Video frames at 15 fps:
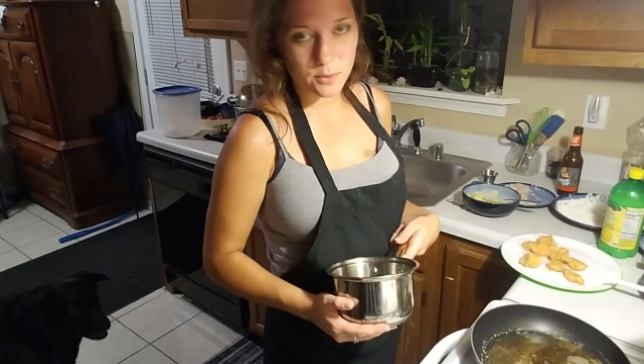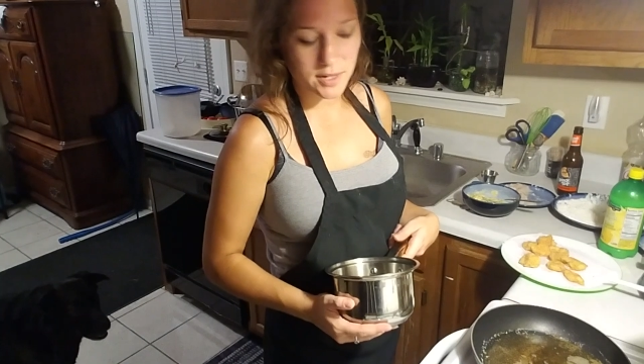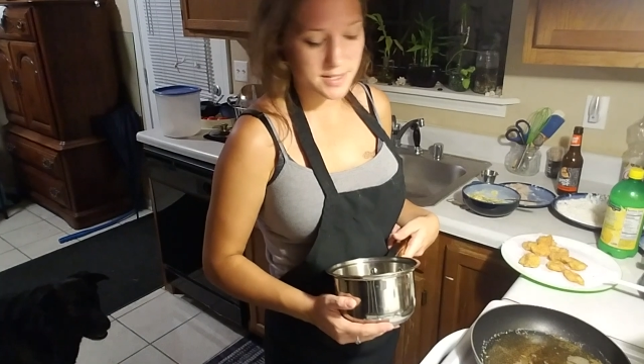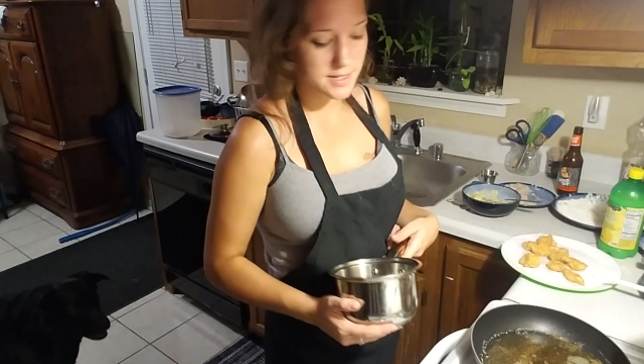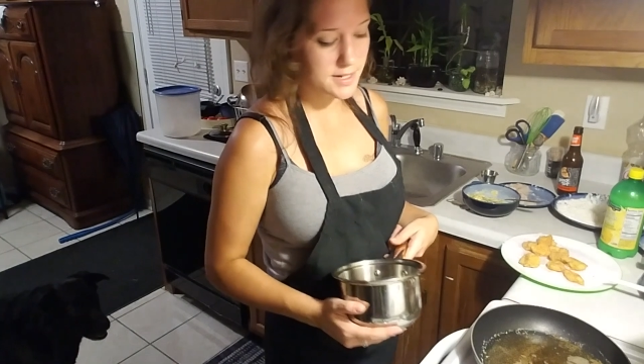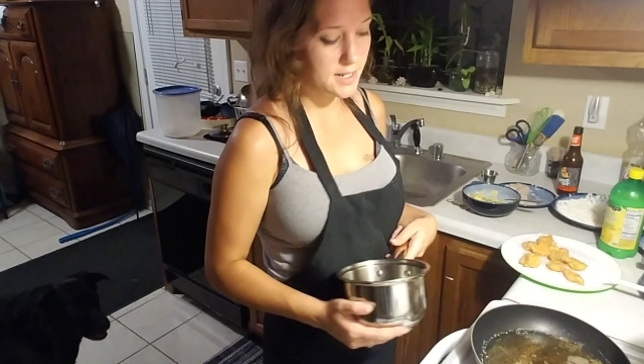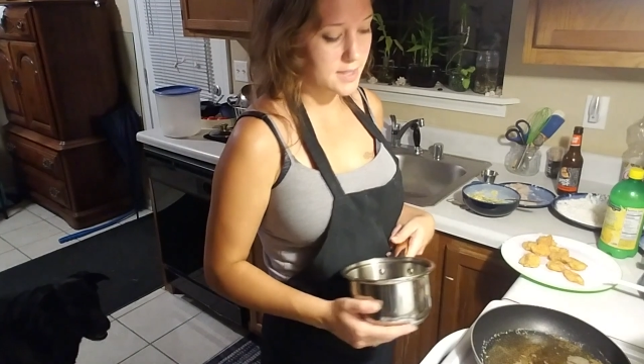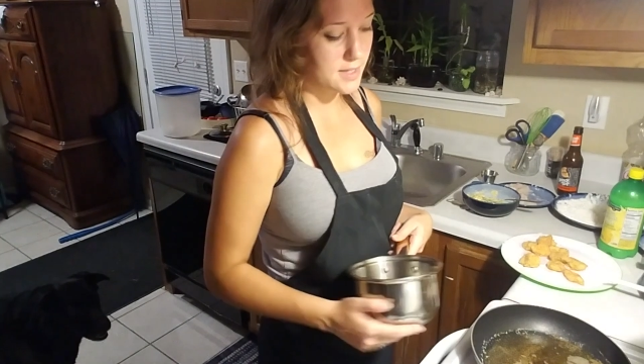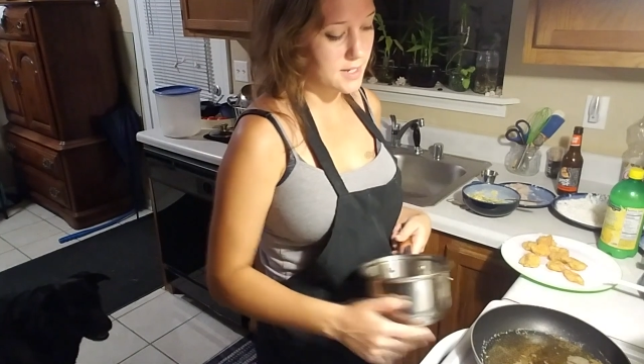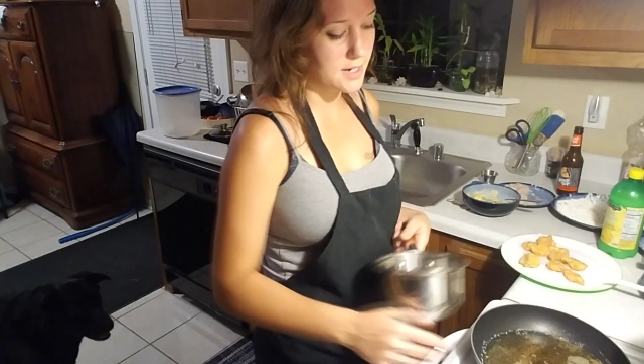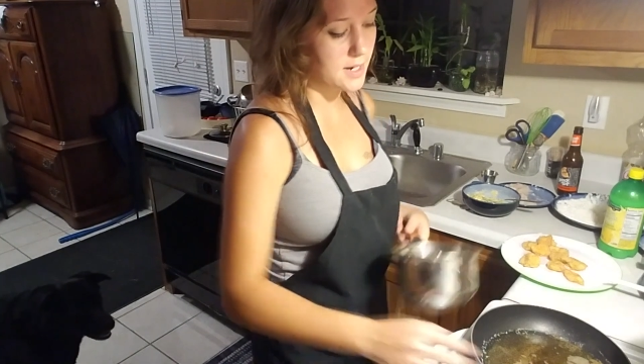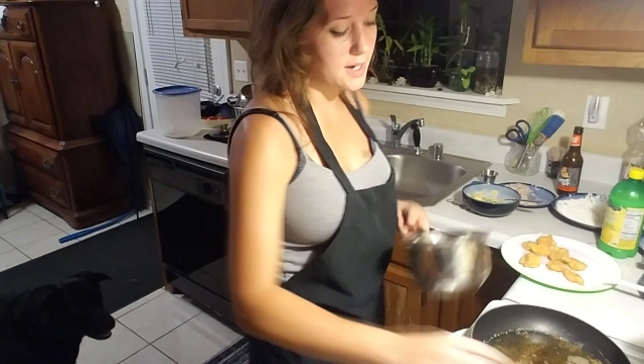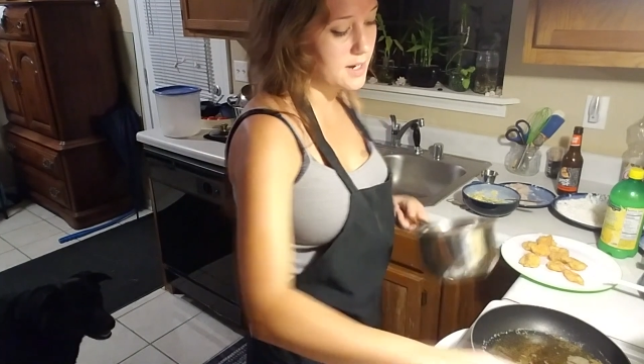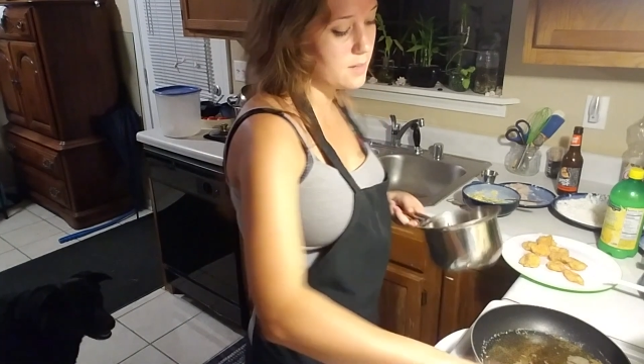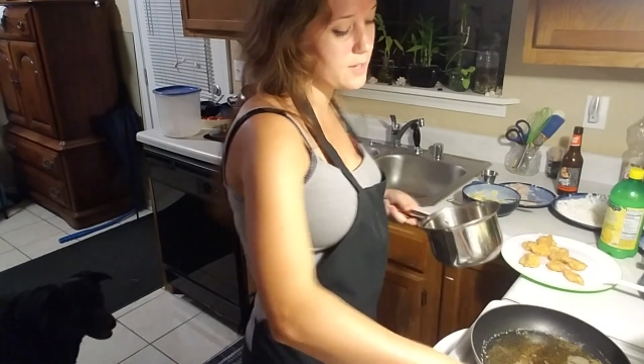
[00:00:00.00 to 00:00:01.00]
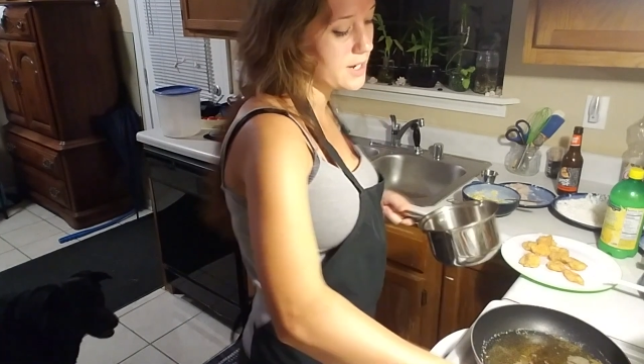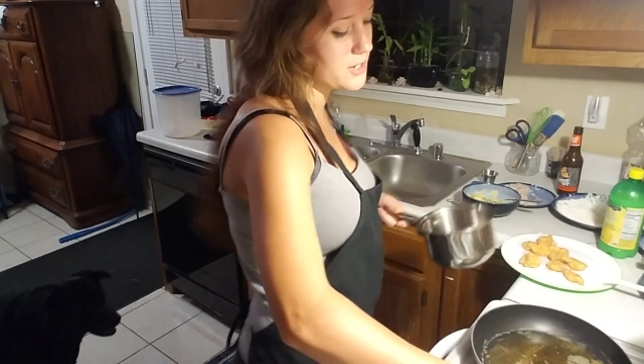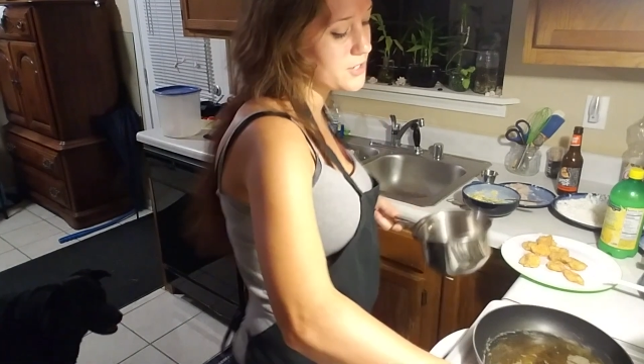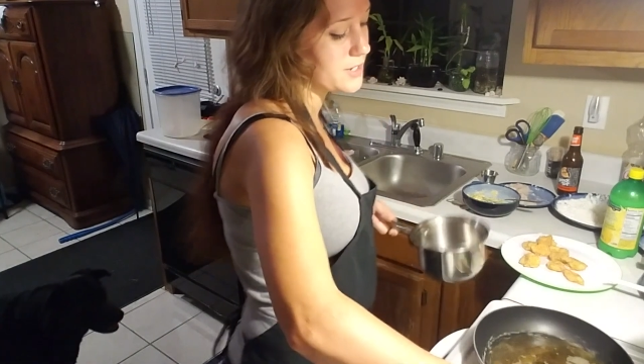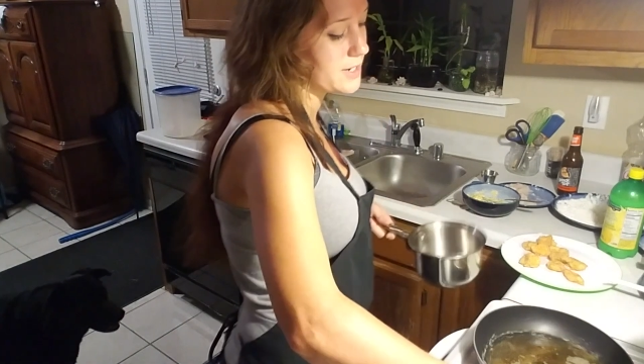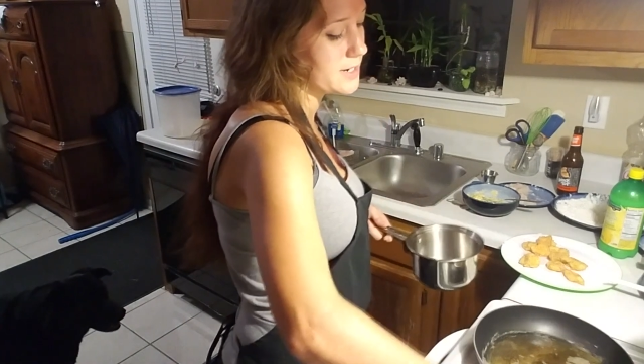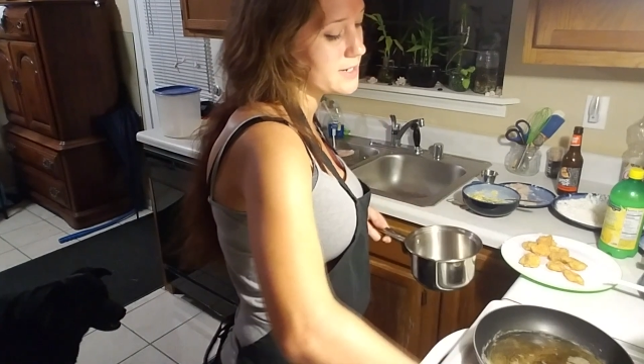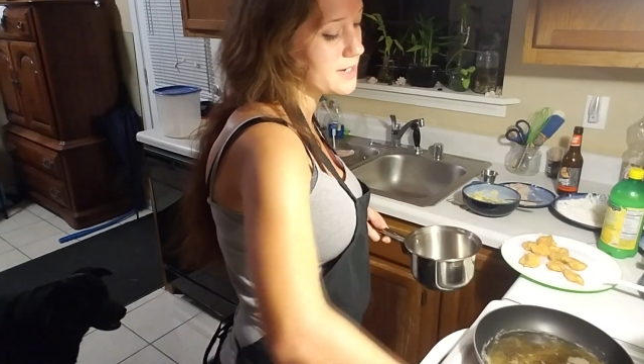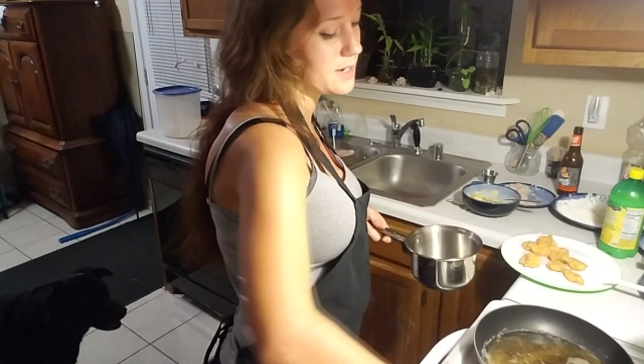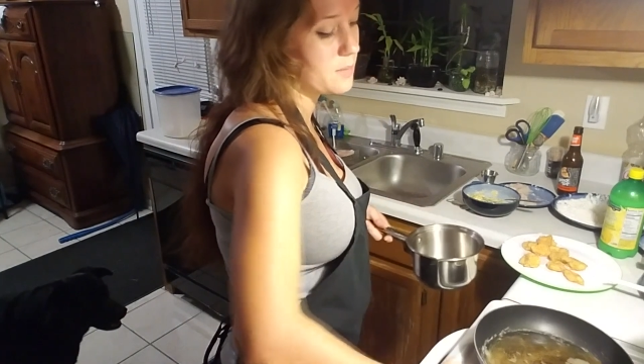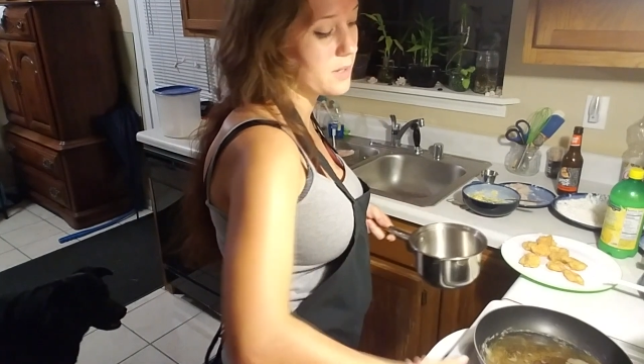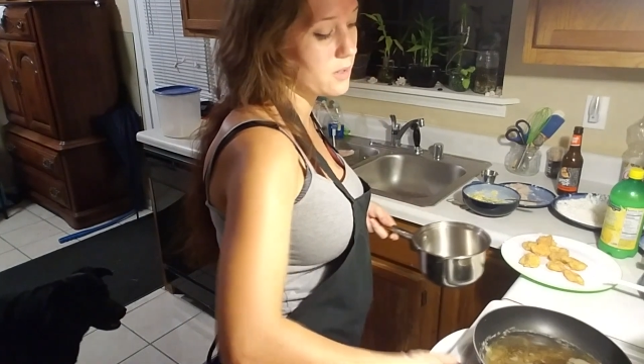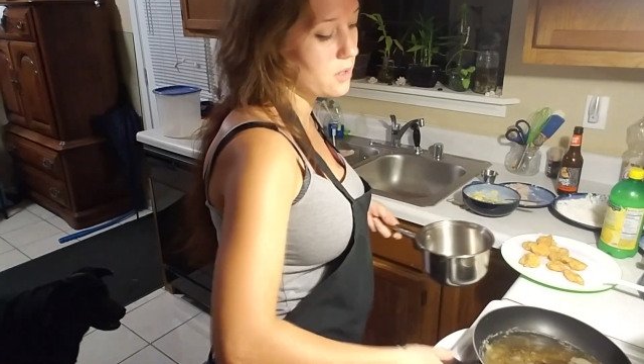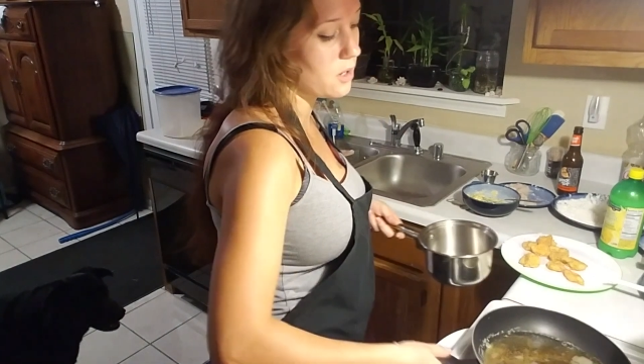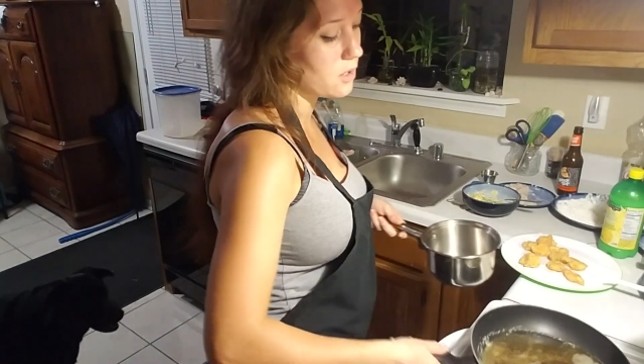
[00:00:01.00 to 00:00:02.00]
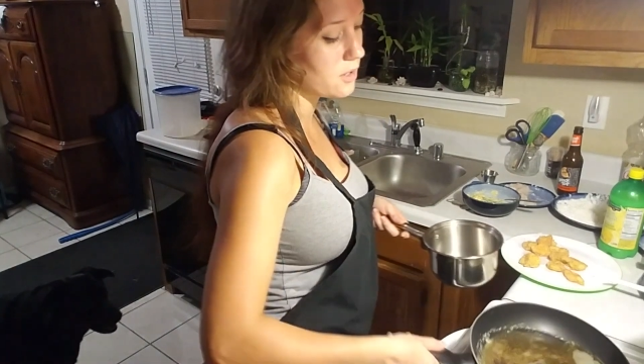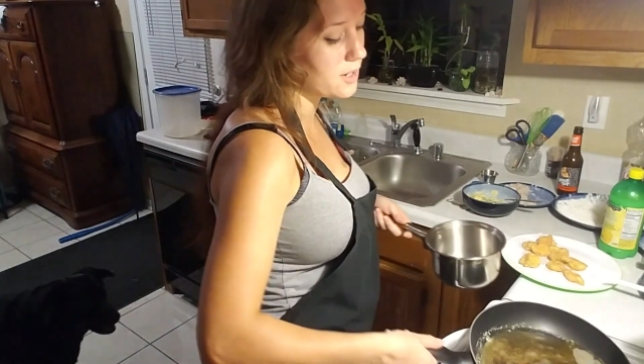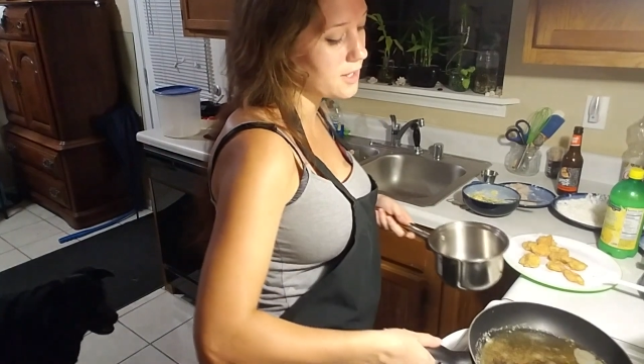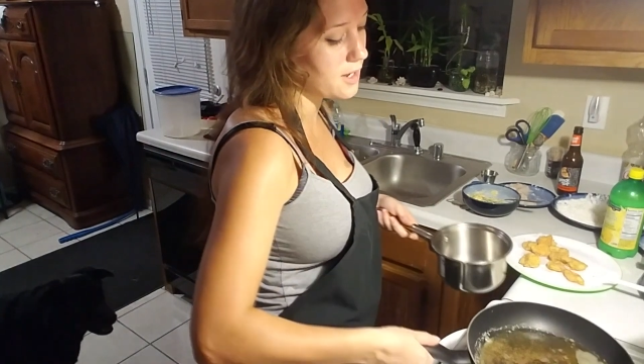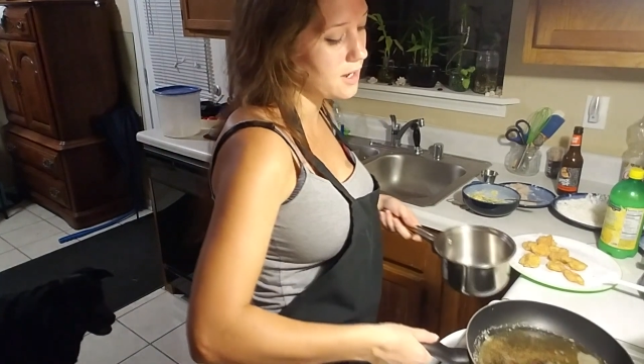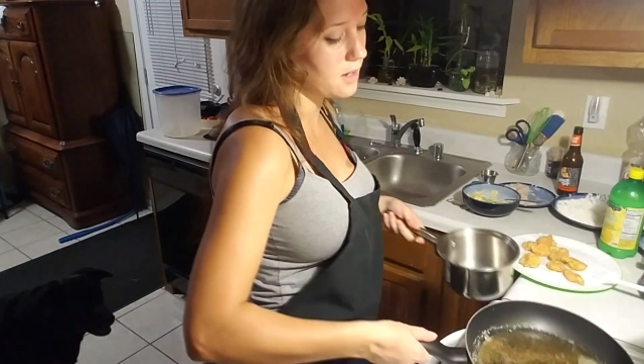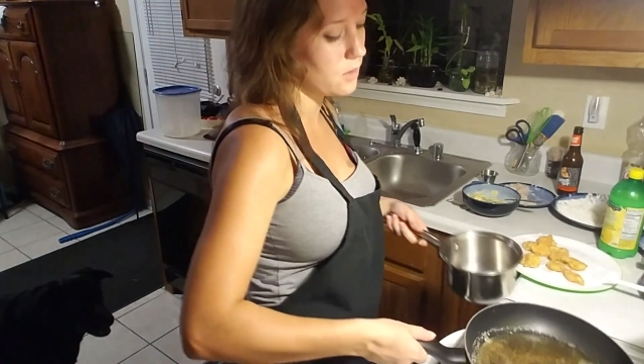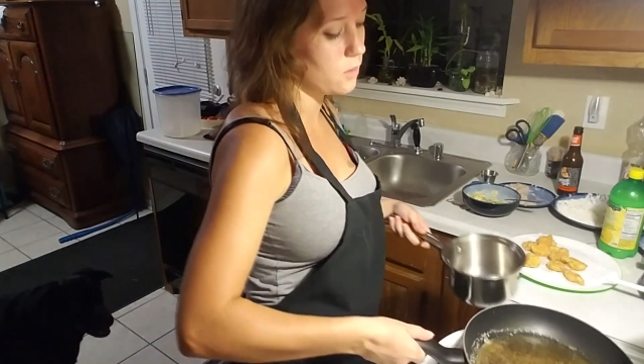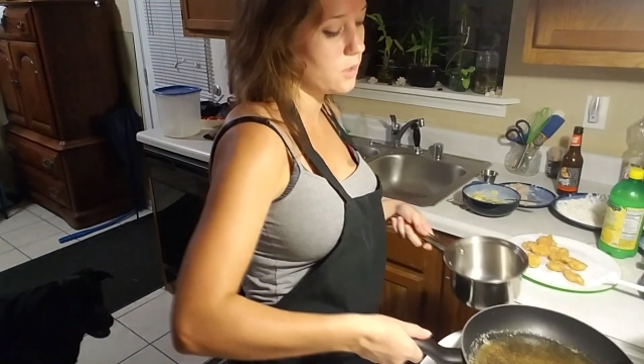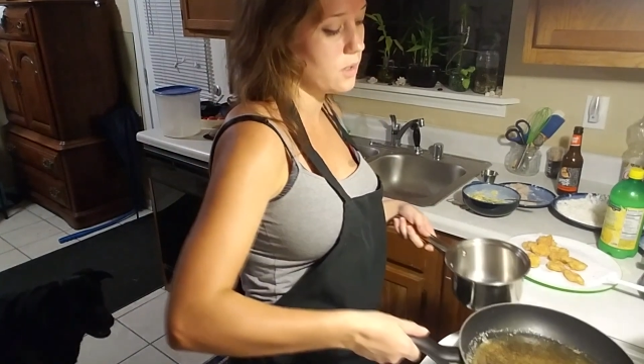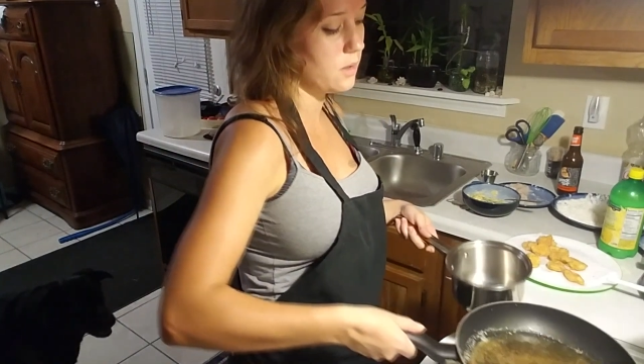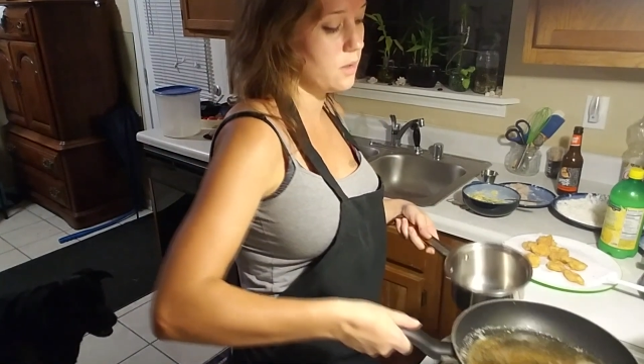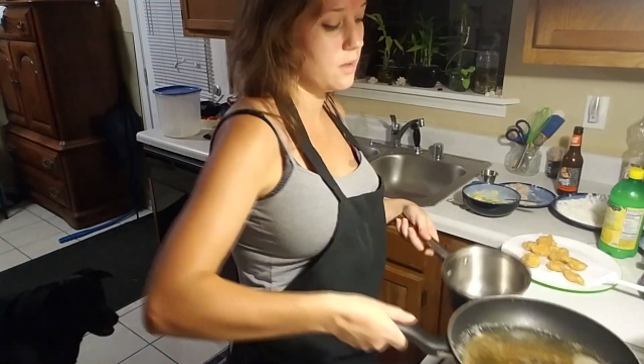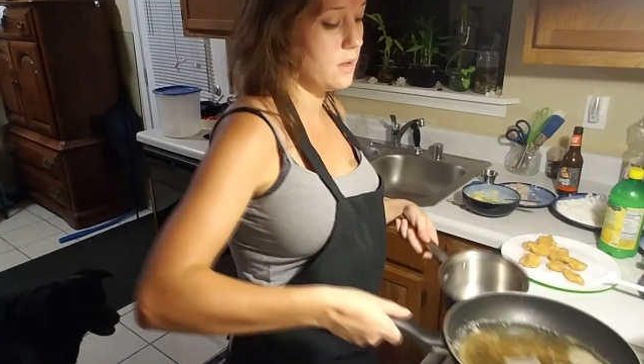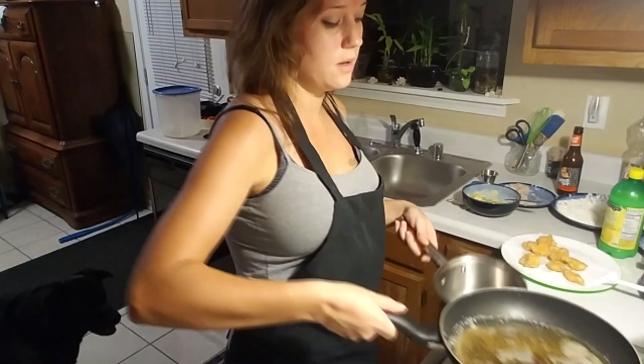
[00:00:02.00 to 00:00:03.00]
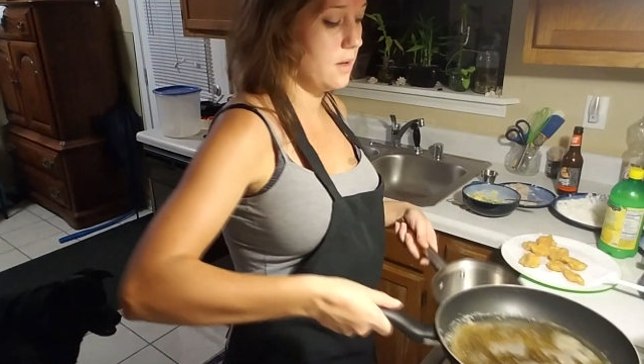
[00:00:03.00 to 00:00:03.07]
to waste anything, I am actually going to take my already hot oil